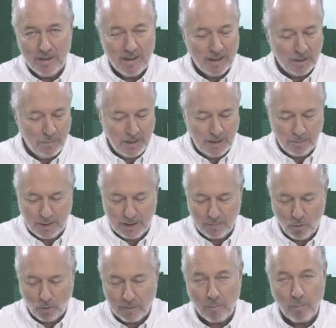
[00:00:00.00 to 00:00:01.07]
and many, many
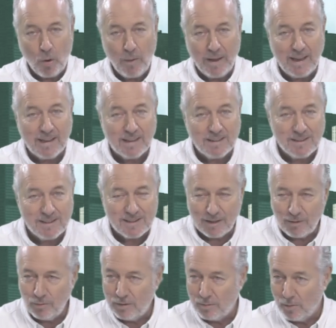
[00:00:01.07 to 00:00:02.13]
more. The Mohicans, el
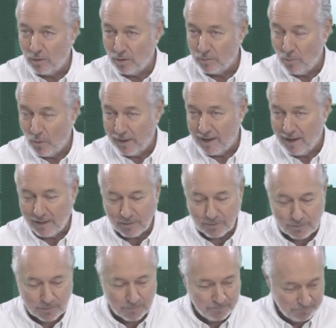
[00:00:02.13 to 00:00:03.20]
último de los
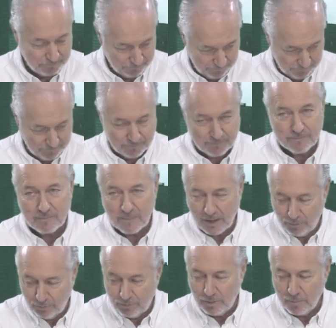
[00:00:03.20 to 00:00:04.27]
mohicanos. El
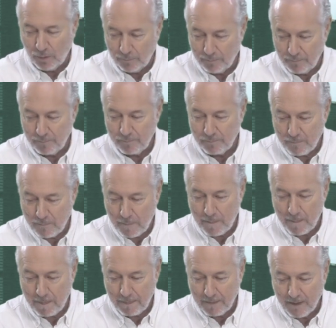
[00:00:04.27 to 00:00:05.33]
último.
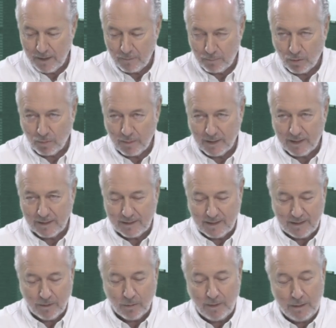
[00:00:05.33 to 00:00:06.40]
El pobre que
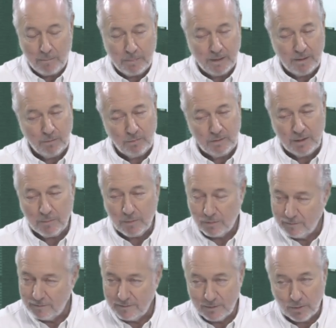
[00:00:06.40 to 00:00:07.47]
quedó el penúltimo
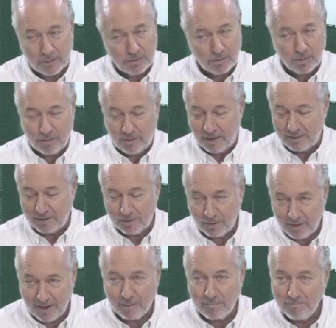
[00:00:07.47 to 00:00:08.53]
no entró en la
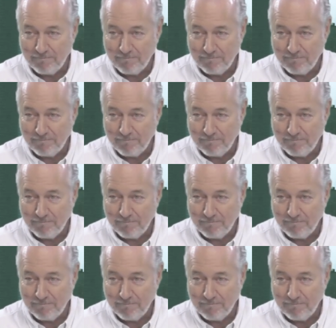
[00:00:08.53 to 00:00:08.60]
historia.